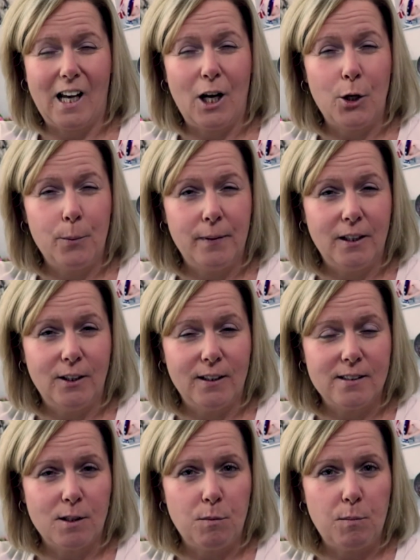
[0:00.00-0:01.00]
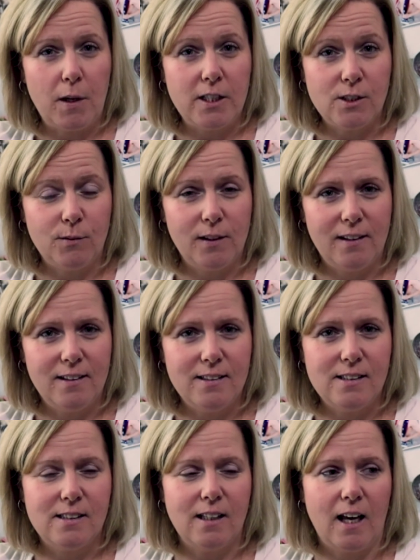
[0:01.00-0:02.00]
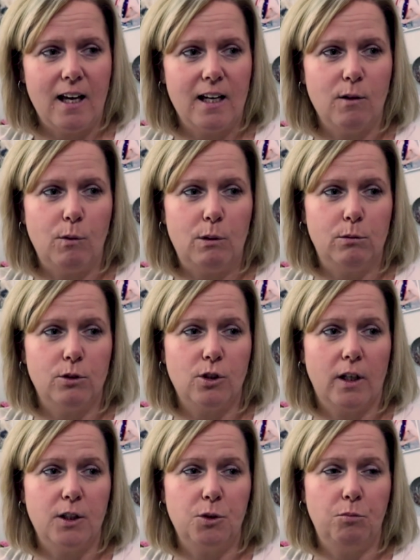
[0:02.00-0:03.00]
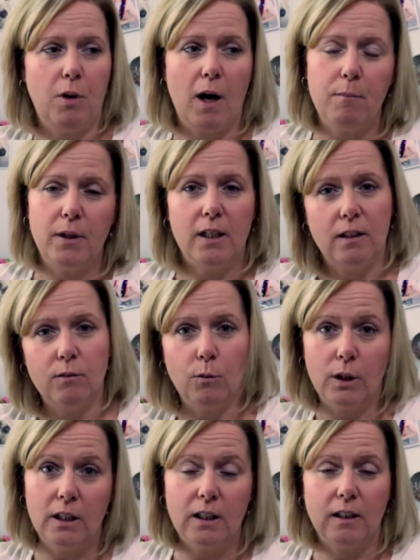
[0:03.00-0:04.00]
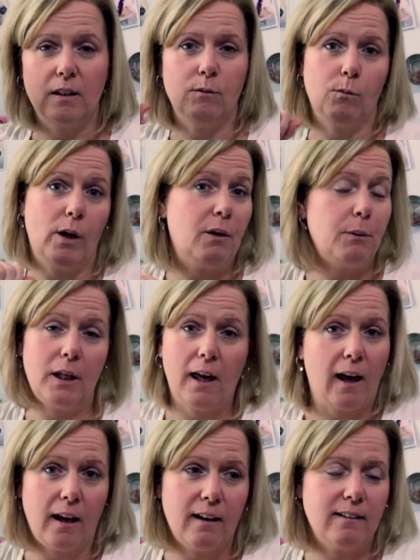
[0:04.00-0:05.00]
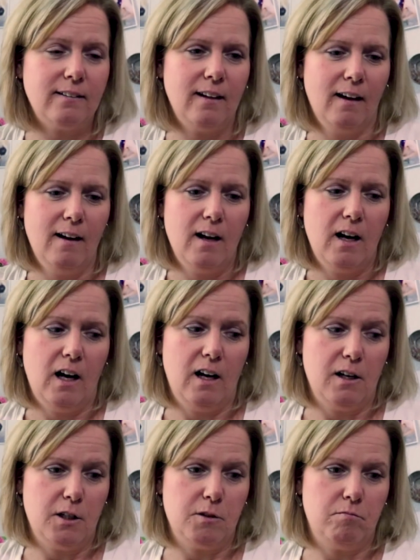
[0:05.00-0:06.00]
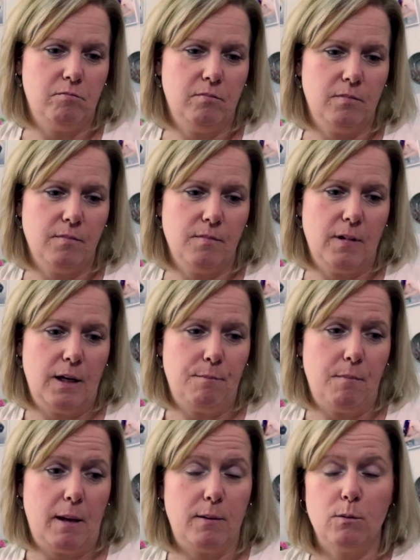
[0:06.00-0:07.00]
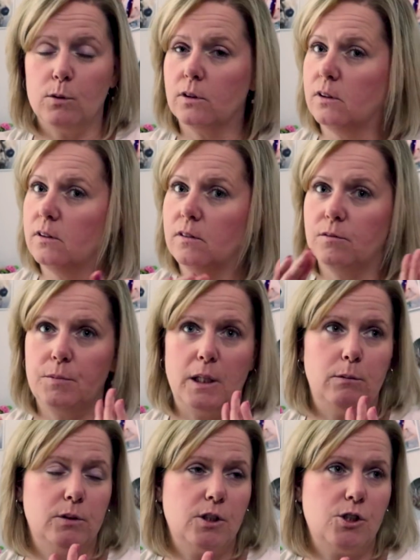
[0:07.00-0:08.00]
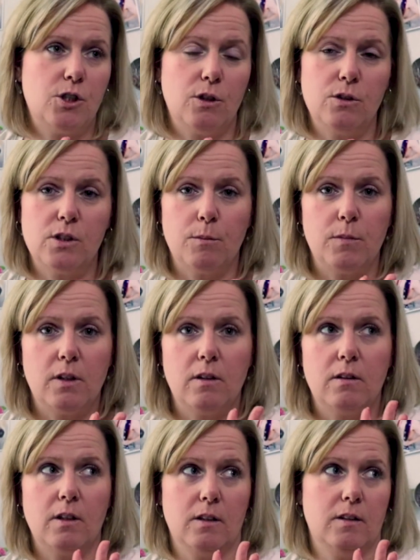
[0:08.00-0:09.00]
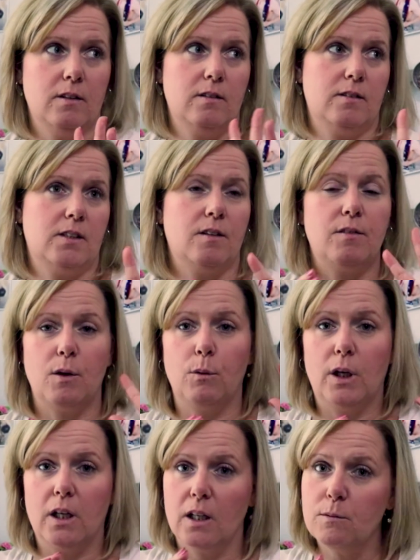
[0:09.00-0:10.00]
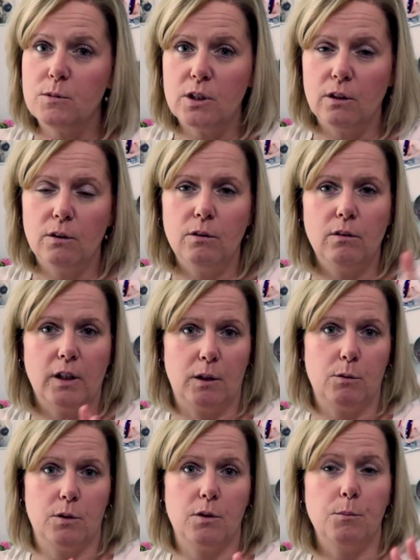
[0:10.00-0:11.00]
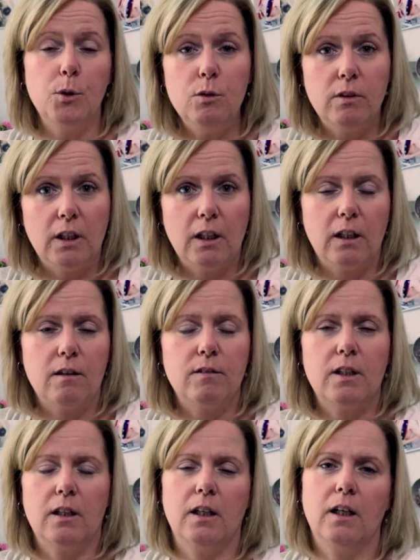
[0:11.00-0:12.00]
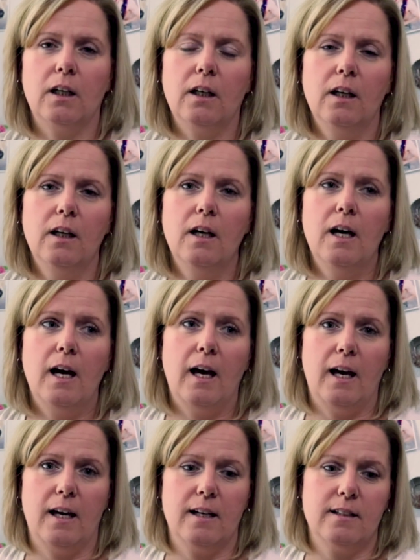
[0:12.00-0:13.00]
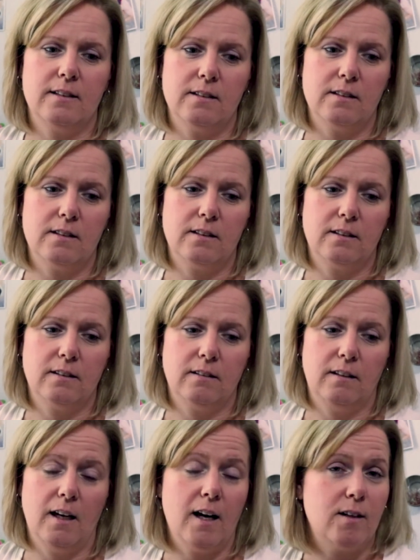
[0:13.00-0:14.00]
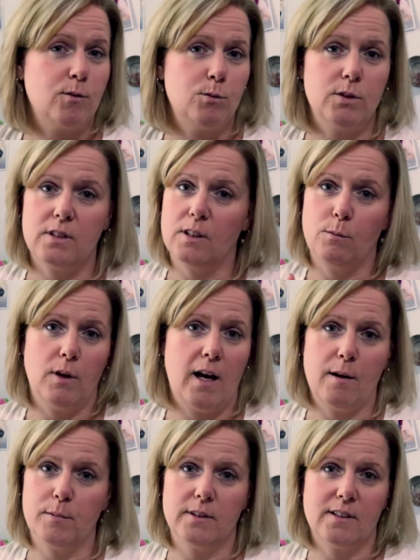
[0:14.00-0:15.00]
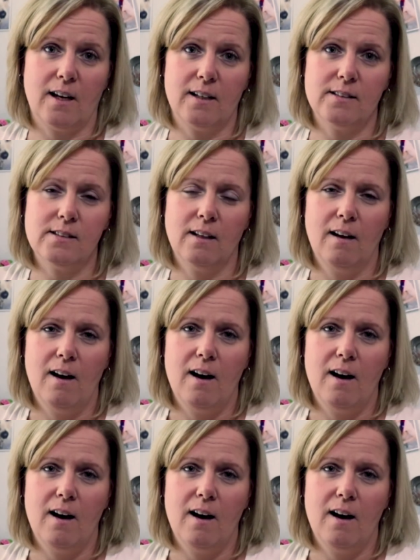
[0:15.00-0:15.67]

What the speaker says: I hope that you guys can be patient with us, and we will try to pop in when and where we can. Maybe we'll be able to show you some of the stuff that we get up to, like with the moving and everything. And yeah, we'll see what happens, guys.